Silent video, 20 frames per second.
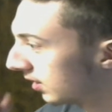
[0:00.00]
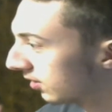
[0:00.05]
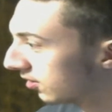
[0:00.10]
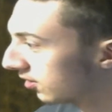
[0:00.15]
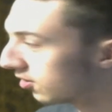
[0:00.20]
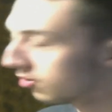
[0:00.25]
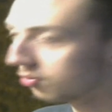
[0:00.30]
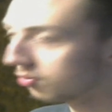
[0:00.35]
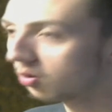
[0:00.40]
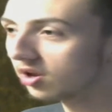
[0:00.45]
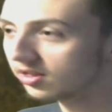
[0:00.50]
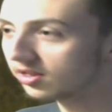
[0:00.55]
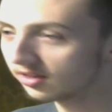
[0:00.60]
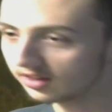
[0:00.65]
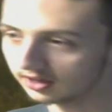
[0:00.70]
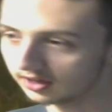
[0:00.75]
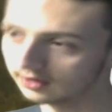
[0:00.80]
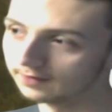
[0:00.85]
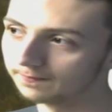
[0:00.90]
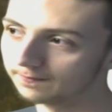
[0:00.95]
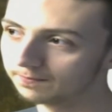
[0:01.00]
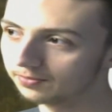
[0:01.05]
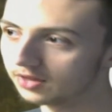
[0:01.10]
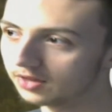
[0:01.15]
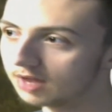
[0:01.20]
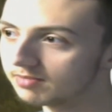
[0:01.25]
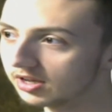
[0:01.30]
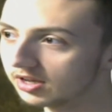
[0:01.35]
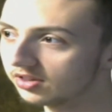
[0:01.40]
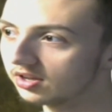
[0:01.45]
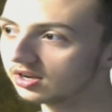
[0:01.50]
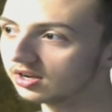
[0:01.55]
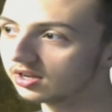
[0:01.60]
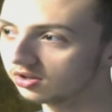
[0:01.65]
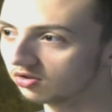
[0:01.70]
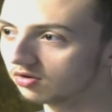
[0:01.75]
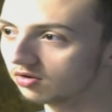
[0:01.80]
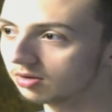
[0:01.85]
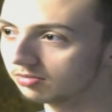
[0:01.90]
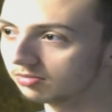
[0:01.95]
There's one scene that makes it
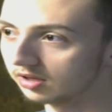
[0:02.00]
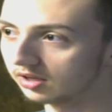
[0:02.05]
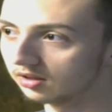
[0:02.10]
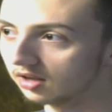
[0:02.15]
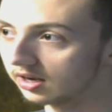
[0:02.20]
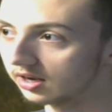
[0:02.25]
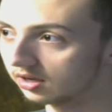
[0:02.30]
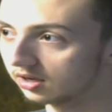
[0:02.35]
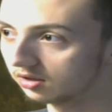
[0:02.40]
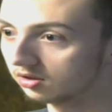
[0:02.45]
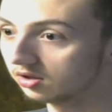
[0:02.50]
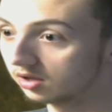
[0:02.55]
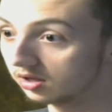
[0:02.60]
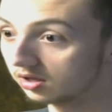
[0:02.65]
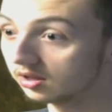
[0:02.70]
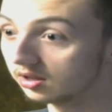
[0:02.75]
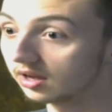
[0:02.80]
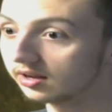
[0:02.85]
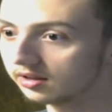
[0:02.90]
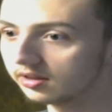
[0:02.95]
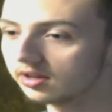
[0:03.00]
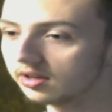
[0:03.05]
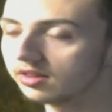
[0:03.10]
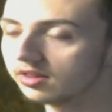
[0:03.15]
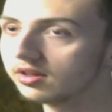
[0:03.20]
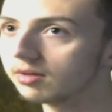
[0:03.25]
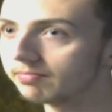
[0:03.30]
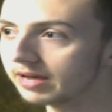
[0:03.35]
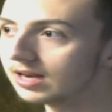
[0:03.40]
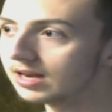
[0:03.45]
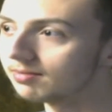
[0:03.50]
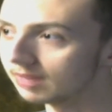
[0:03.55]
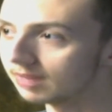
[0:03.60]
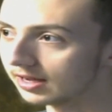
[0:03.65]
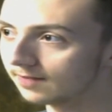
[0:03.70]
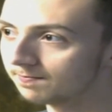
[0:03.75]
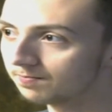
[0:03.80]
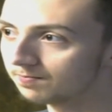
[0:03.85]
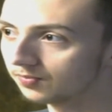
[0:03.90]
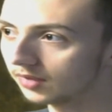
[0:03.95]
extremely it's the
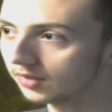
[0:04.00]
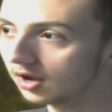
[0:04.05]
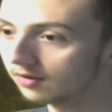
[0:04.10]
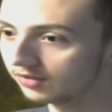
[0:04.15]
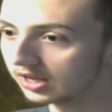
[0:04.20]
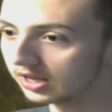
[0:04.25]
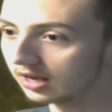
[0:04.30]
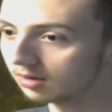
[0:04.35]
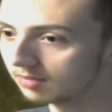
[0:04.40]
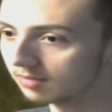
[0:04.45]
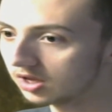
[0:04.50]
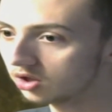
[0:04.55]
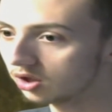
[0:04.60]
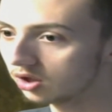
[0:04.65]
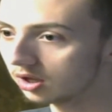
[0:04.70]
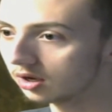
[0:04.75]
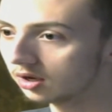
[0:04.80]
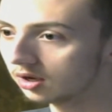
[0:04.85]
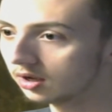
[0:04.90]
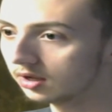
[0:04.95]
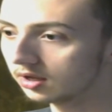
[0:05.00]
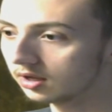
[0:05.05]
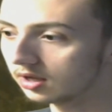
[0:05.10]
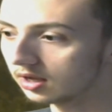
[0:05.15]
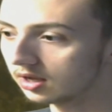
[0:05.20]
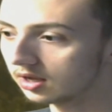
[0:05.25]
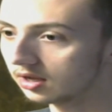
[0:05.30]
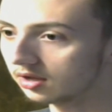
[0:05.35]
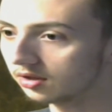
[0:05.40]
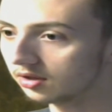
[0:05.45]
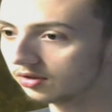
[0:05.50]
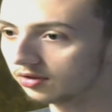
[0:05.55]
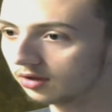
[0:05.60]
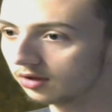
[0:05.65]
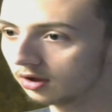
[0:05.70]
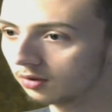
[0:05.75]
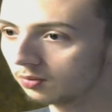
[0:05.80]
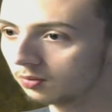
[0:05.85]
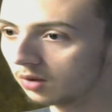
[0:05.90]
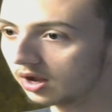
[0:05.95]
epitome of the animation is
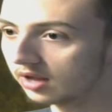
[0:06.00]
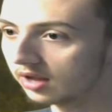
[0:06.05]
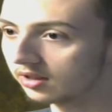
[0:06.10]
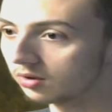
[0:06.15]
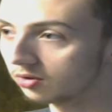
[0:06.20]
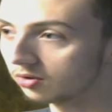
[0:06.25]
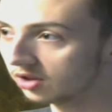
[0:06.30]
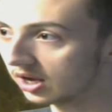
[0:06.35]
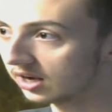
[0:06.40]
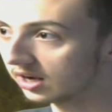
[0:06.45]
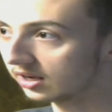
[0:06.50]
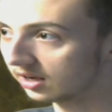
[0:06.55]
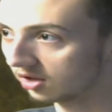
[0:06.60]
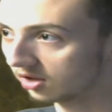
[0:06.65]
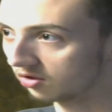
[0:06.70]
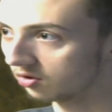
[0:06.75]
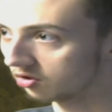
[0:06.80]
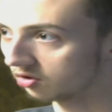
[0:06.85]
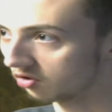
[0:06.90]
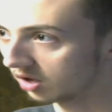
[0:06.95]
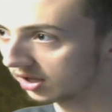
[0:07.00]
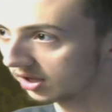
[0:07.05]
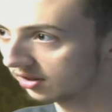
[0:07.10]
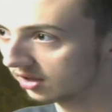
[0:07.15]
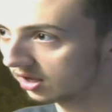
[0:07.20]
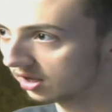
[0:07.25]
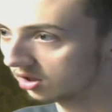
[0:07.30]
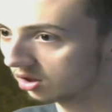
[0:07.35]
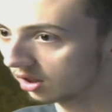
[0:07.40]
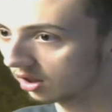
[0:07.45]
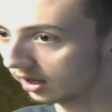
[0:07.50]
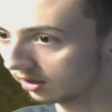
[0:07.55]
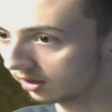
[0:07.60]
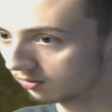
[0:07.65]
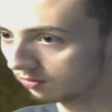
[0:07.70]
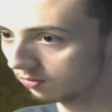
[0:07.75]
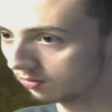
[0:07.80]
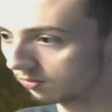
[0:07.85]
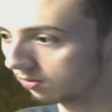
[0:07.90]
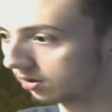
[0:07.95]
when they were standing next to a train station, like
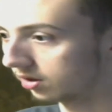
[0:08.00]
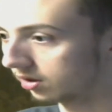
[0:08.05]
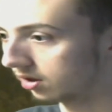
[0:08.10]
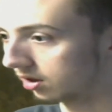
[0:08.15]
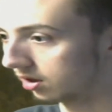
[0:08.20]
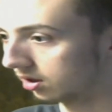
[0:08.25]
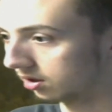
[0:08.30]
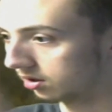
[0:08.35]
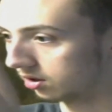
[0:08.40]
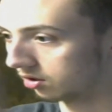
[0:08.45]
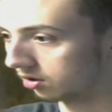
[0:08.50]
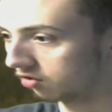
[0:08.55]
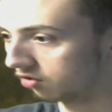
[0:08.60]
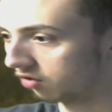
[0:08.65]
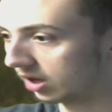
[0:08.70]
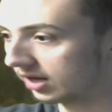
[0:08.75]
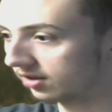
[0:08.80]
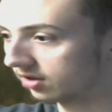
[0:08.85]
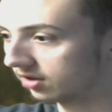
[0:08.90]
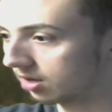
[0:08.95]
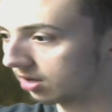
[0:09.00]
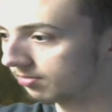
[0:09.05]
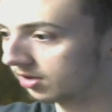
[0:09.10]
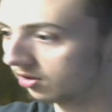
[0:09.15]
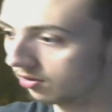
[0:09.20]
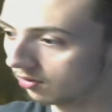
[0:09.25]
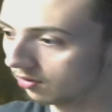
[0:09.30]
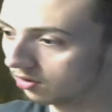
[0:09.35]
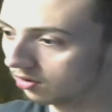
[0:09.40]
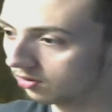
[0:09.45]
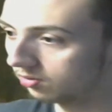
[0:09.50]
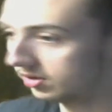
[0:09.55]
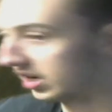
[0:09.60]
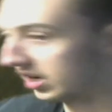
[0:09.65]
with the trains coming through.